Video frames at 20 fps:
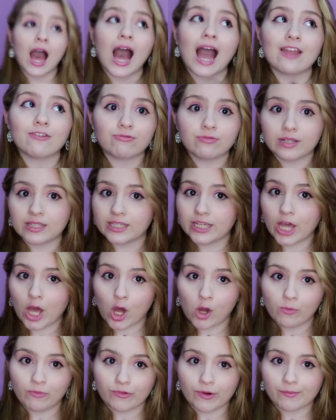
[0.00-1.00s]
I really
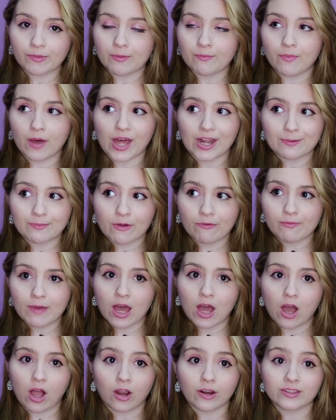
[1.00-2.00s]
hope from the bottom of my
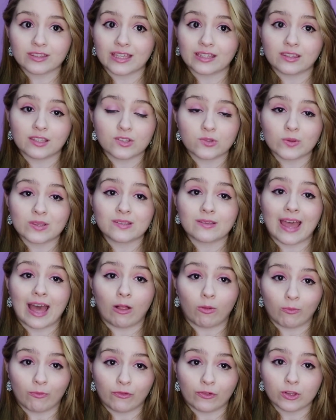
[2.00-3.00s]
heart that this was
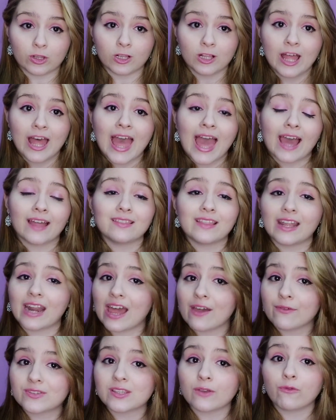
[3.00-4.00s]
helpful and that
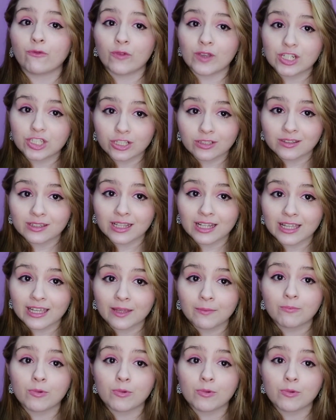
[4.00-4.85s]
I've sufficiently